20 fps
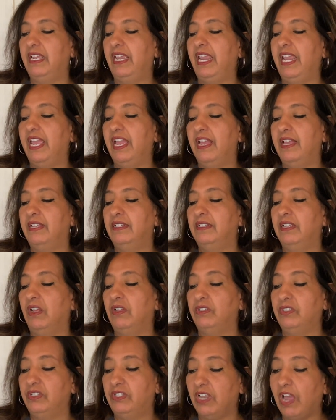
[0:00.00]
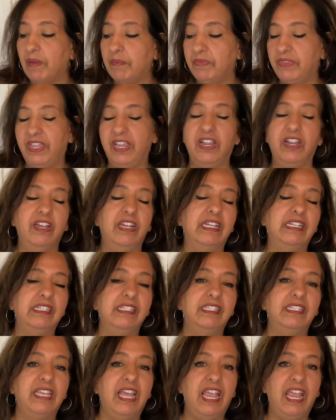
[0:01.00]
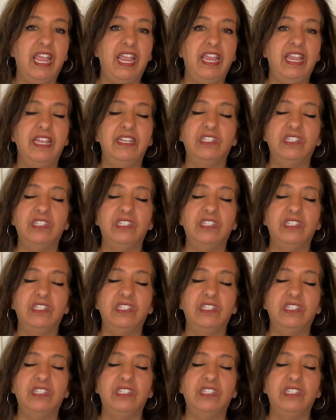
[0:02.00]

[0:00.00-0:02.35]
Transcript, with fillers: And I'll stop there and say